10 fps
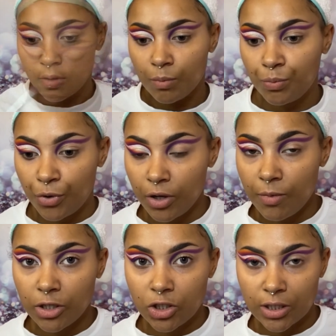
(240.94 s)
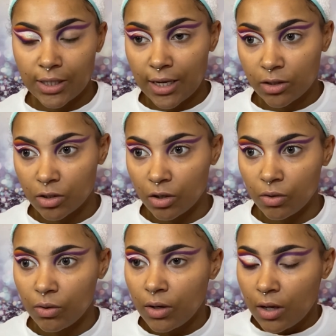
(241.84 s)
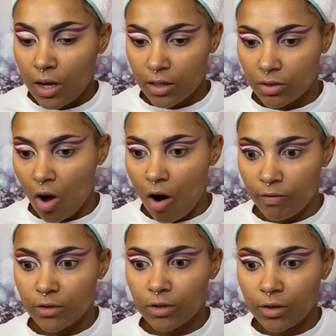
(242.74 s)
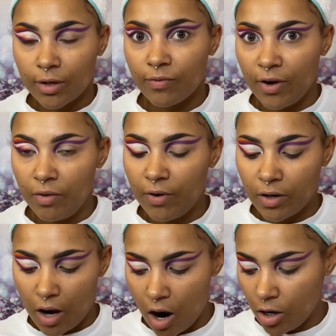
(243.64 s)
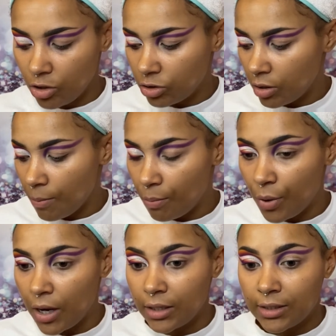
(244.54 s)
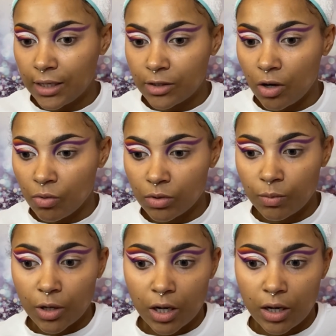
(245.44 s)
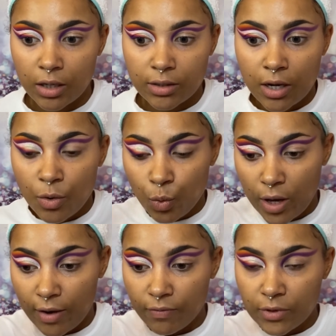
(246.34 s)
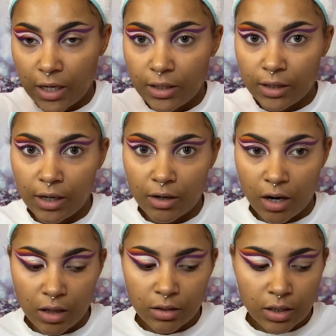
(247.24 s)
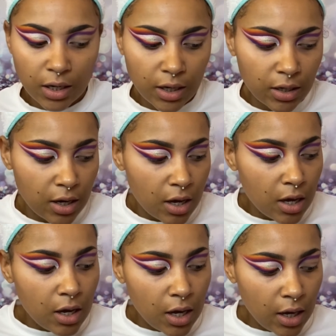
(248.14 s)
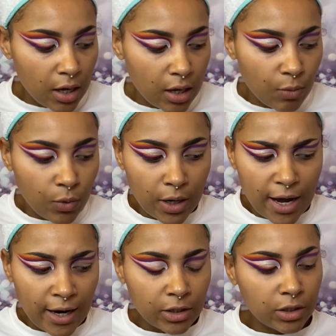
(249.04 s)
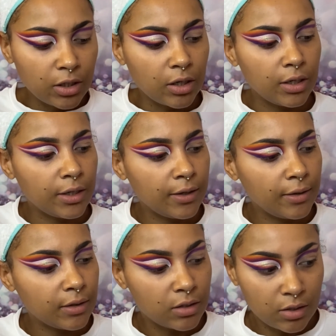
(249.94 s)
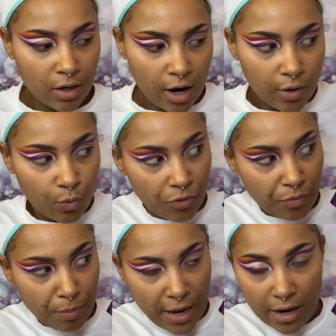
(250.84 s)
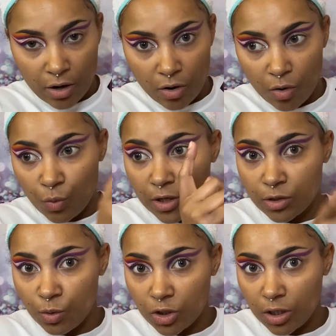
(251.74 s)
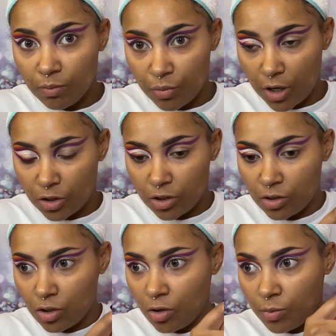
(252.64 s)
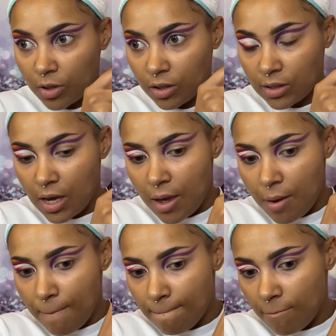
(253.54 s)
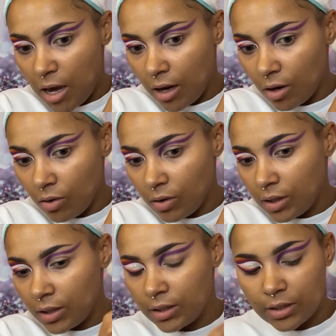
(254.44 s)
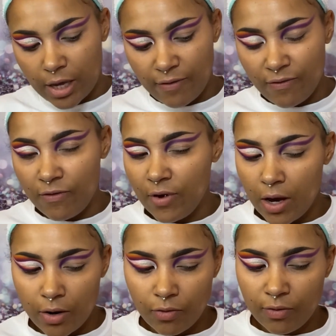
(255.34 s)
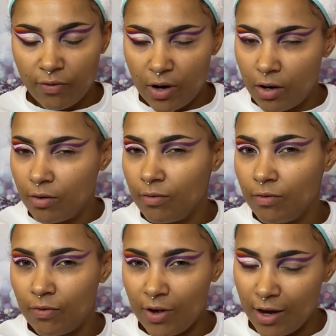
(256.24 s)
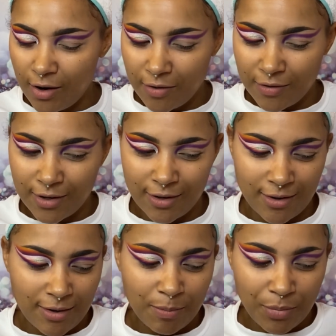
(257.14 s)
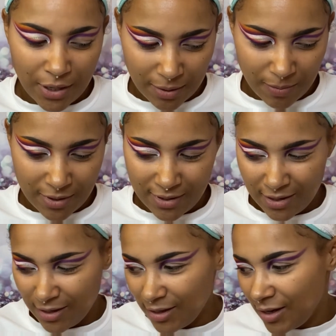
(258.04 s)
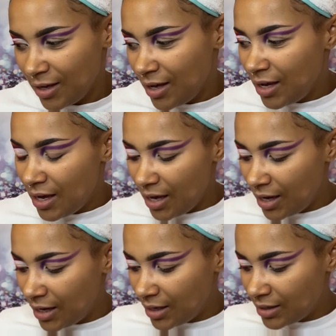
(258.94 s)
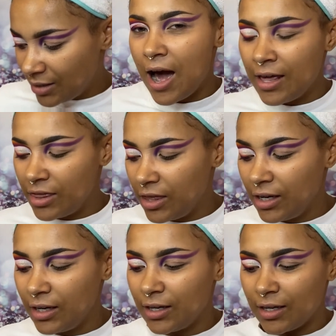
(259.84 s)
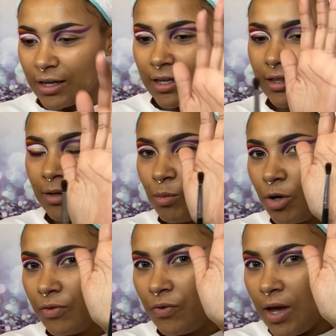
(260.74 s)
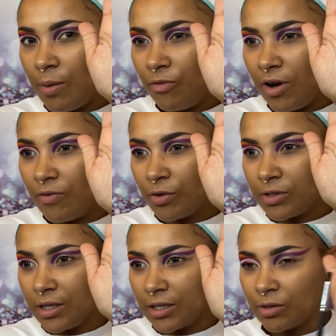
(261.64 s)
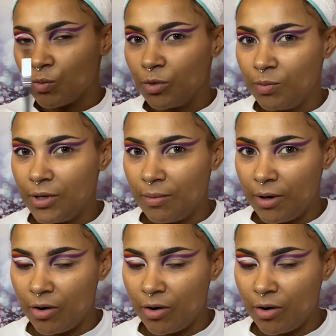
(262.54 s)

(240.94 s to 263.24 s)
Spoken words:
Pretty much just like so. It's obviously looking very harsh, but that's only because we haven't done the lighter colors yet. And we're actually gonna start with Mango. We're switching brushes though, because Mango is very pigmented, and I think the Morphe M506 would be a better